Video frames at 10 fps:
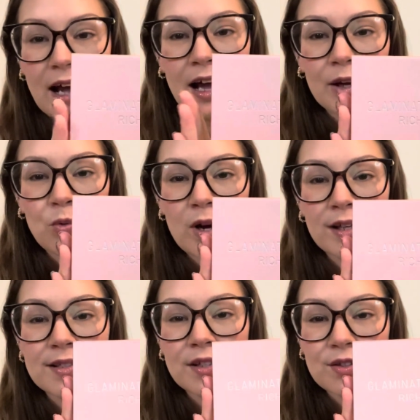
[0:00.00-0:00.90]
I
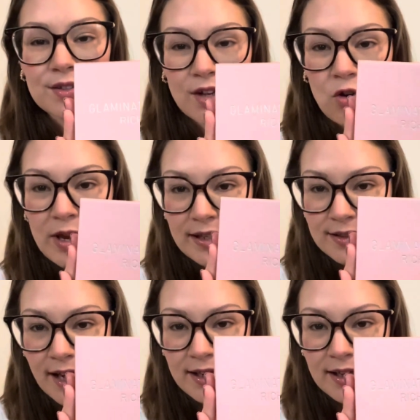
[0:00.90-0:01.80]
was so
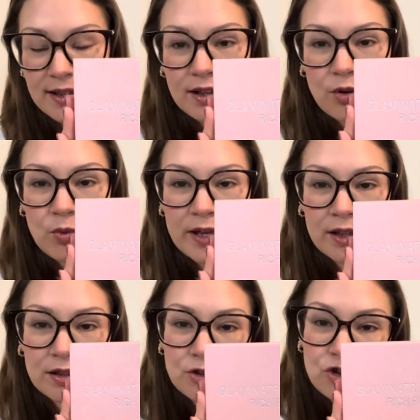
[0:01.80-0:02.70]
excited
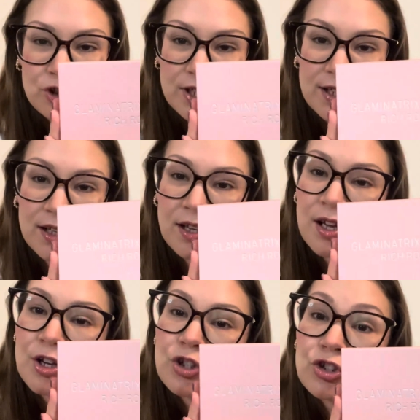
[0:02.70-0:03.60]
when she
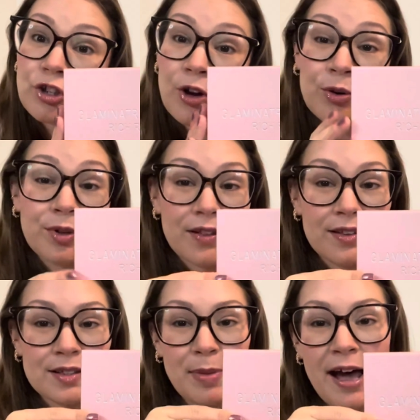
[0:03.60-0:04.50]
showed
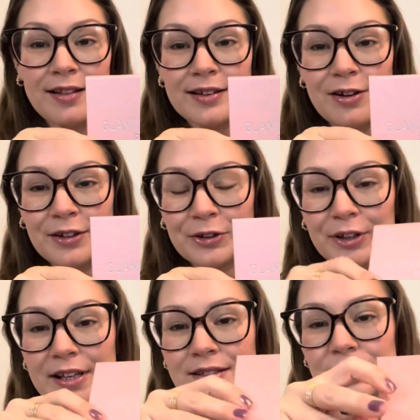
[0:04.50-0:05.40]
this palette on her
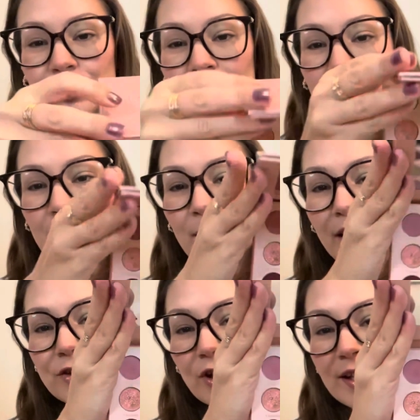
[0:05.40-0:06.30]
Instagram.
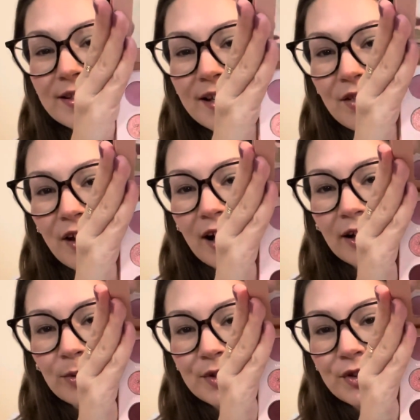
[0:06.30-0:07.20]
I just thought
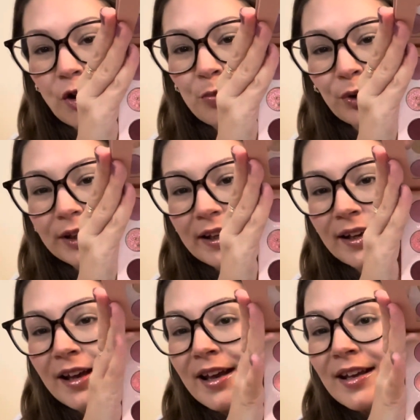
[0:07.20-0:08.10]
it was so pretty,